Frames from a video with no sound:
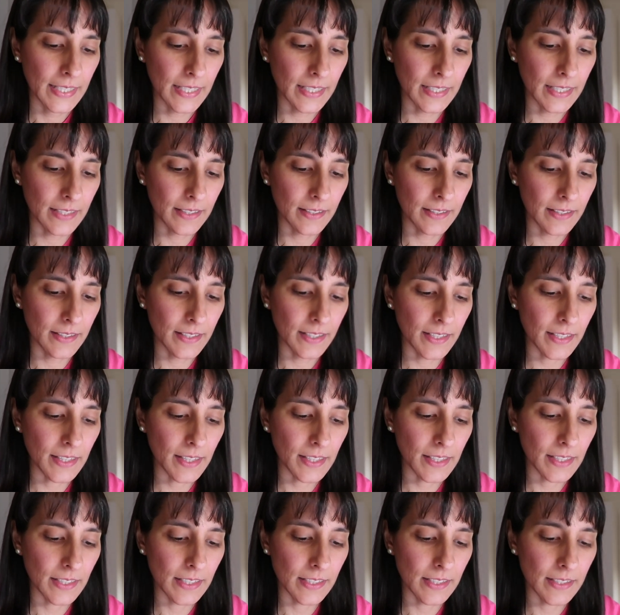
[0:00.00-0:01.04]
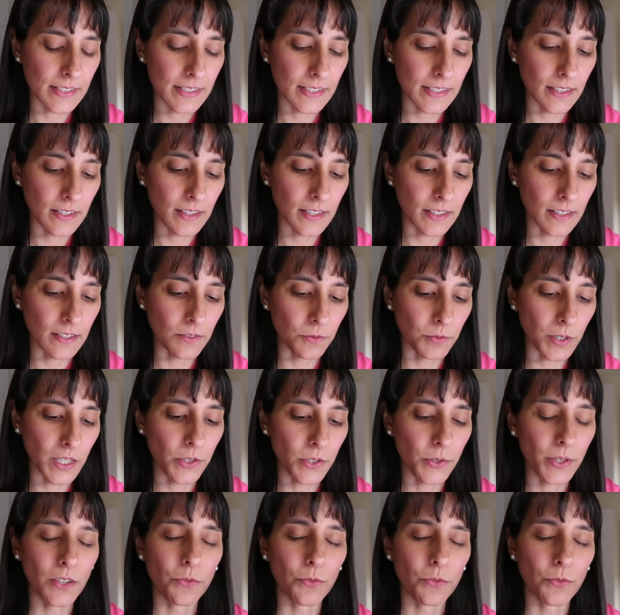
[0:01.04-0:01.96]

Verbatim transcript: Uh, the other thing is that Rahu